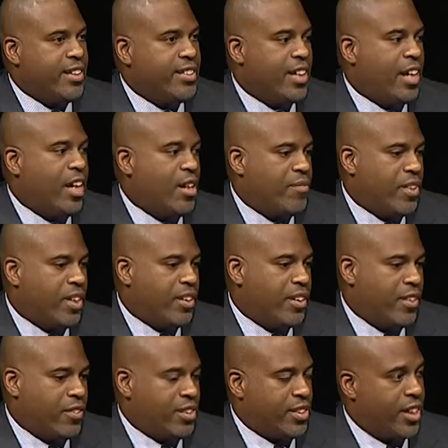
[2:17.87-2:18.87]
time that
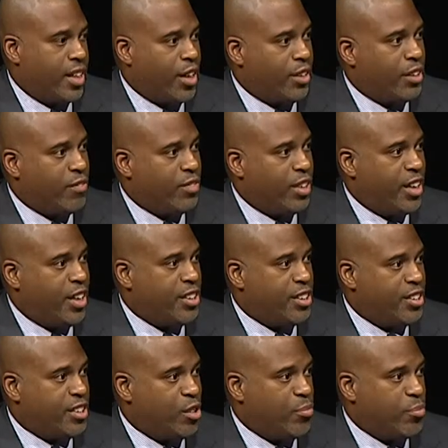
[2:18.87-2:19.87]
there is a healthy
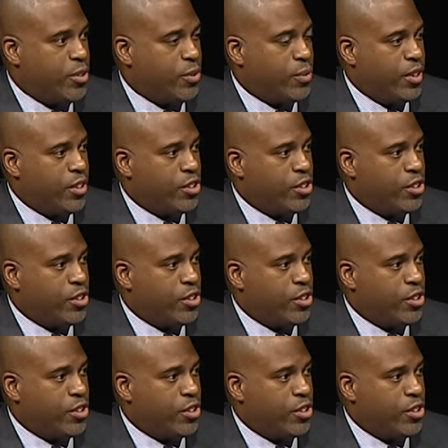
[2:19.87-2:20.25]
relationship between